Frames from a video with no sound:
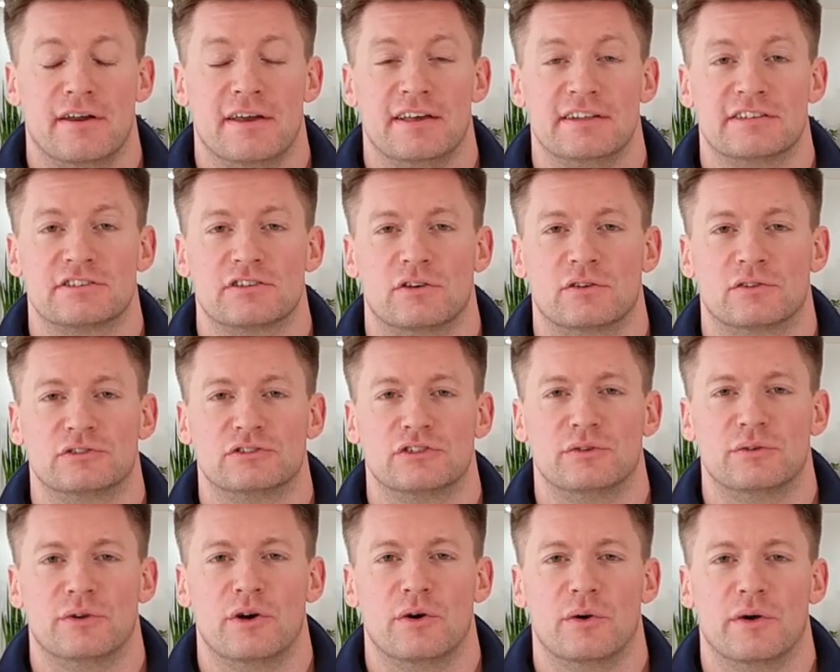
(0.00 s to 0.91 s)
It's
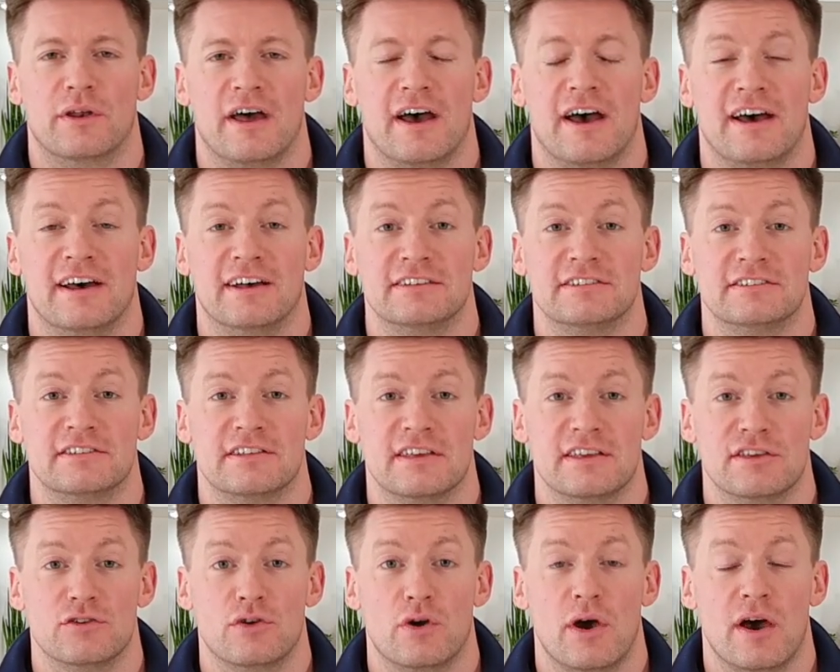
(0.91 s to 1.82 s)
also known as the
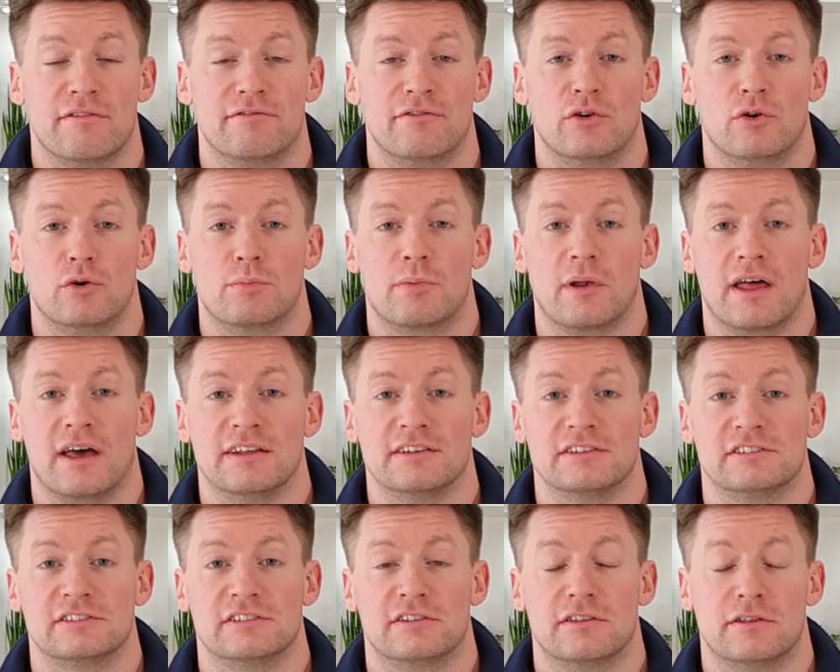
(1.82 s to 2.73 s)
UFO
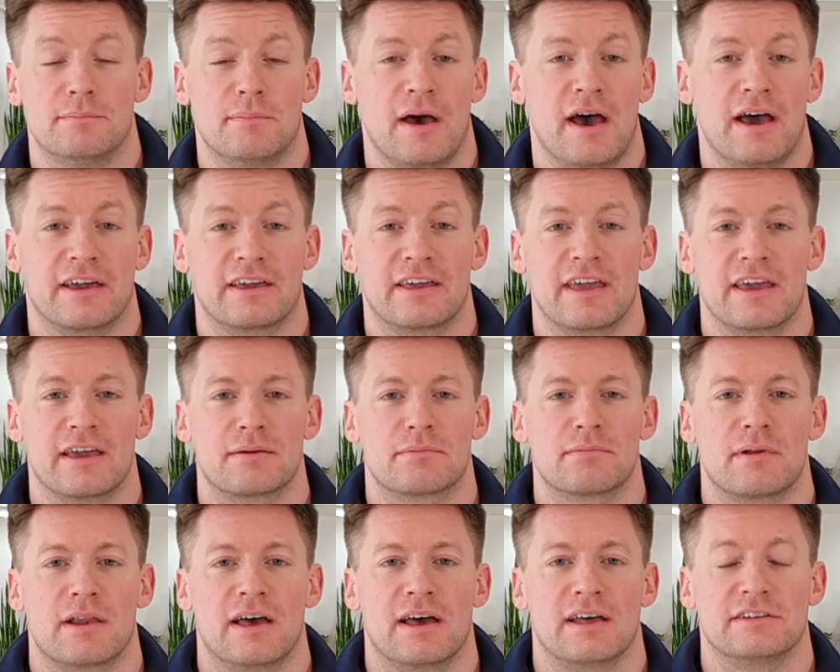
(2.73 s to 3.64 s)
plant, the
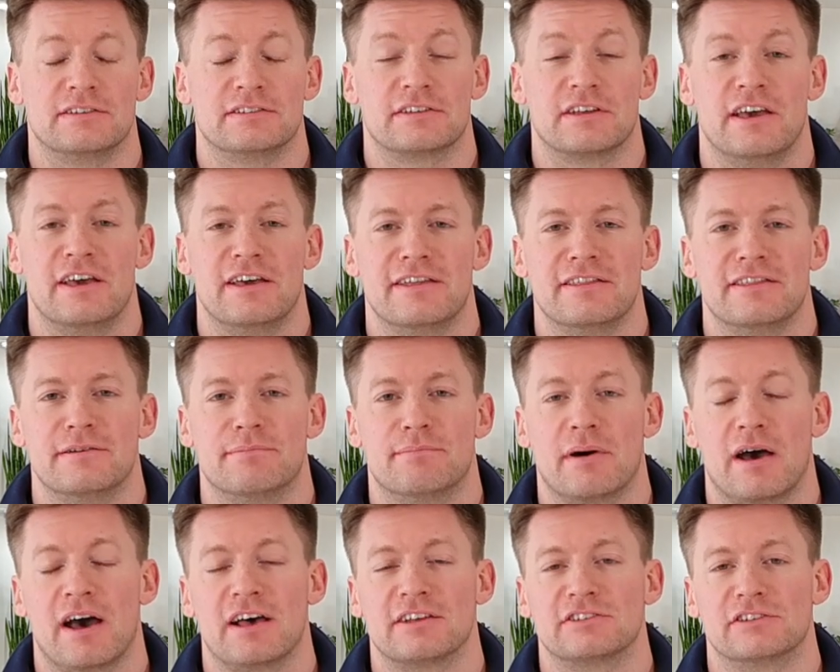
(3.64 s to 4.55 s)
Pancake Plant, the
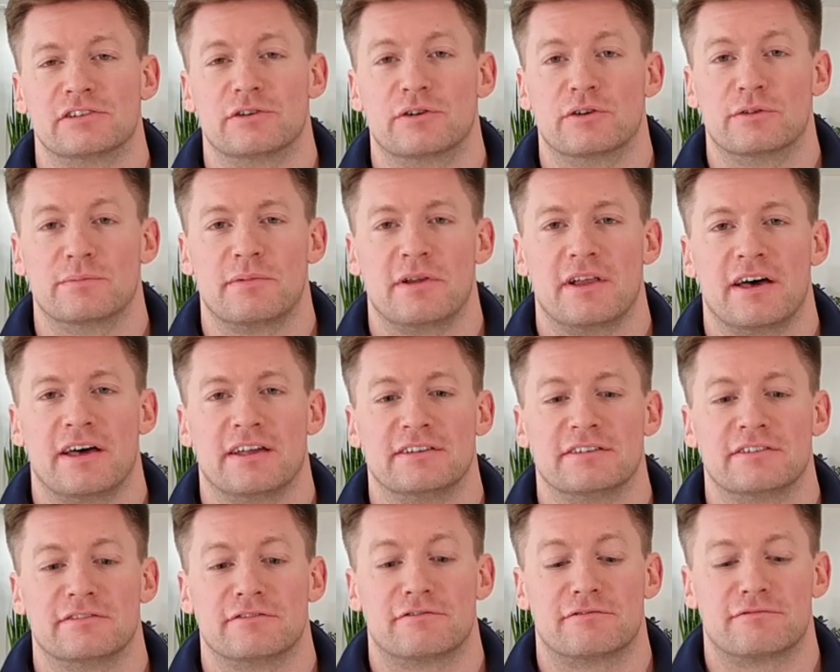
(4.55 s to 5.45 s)

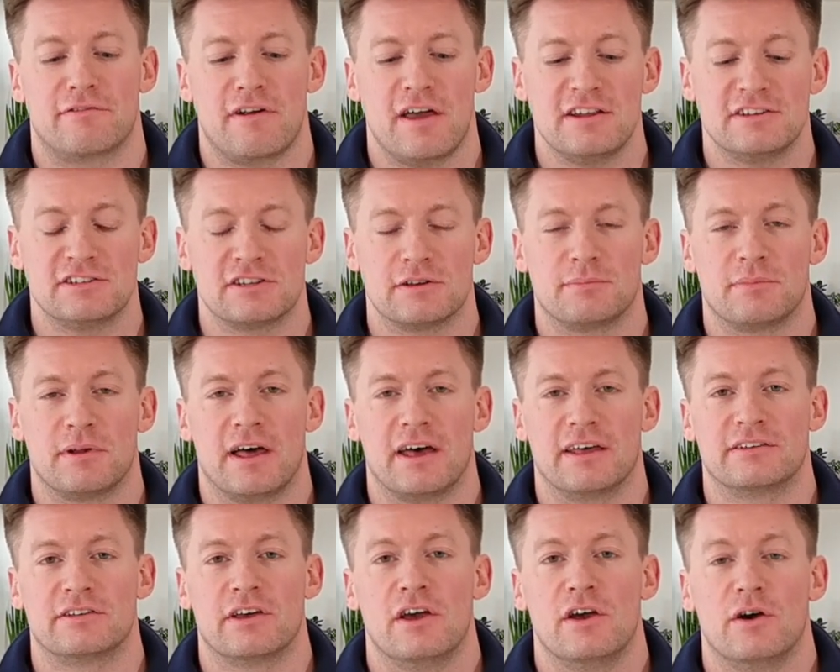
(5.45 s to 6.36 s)
Plant, Friendship
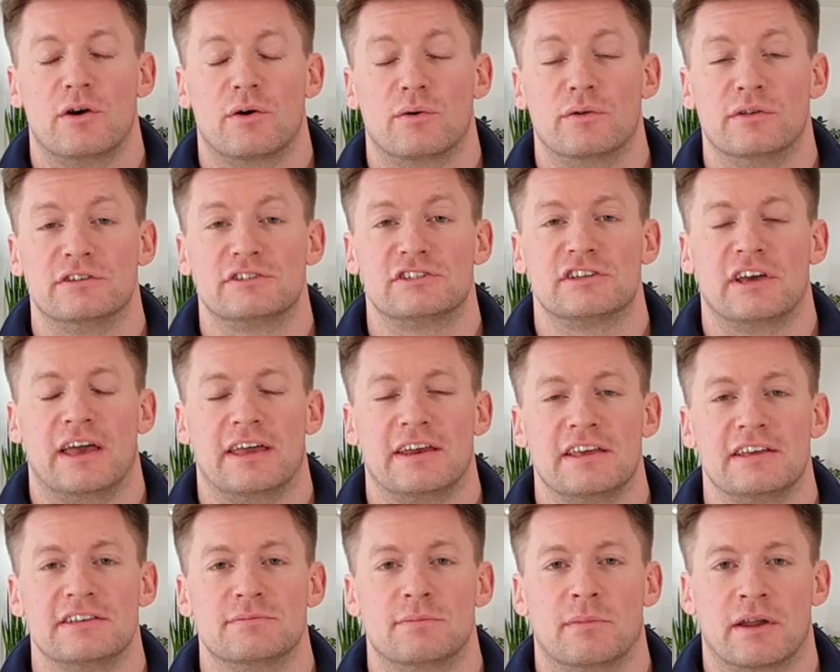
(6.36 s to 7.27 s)
Plant, or the
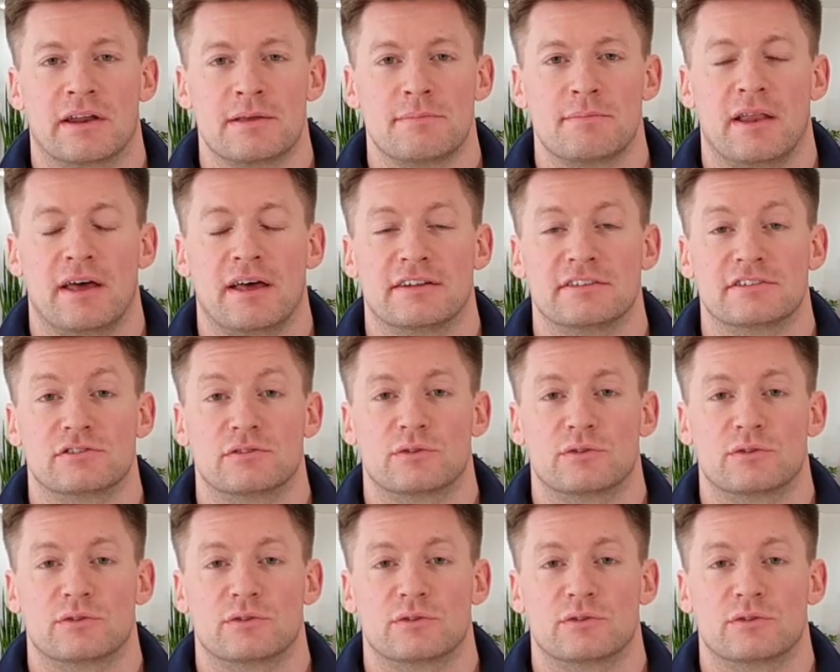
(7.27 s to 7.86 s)
Chinese money plant.